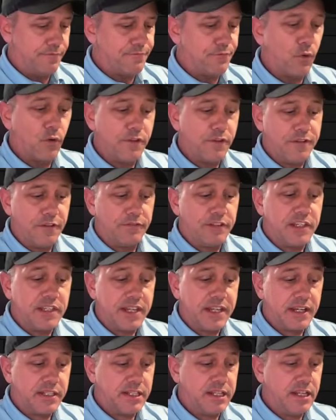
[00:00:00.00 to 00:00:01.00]
40, 50,
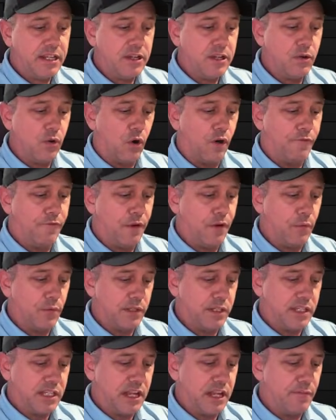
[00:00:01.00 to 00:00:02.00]
60, or if it
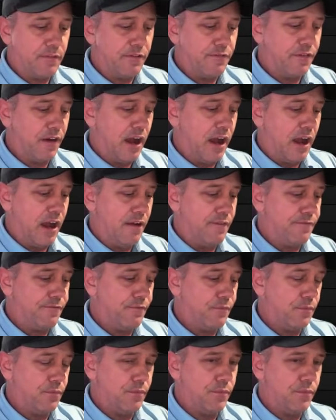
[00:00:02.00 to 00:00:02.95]
was the 75,